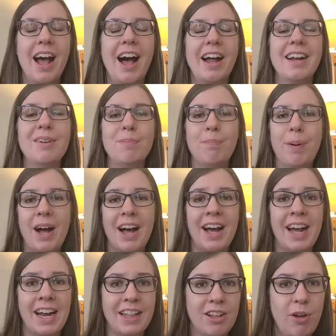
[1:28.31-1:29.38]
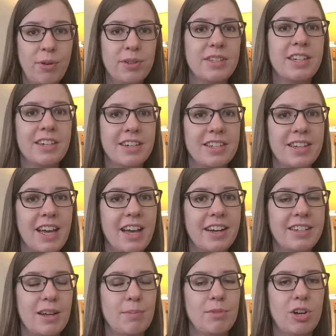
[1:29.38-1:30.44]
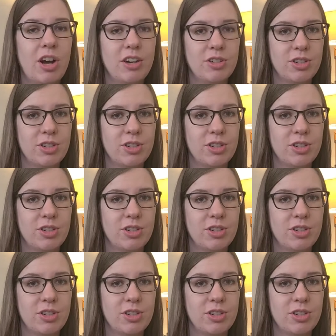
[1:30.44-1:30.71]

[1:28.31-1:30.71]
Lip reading: I didn't buy the whole series yet because I'm not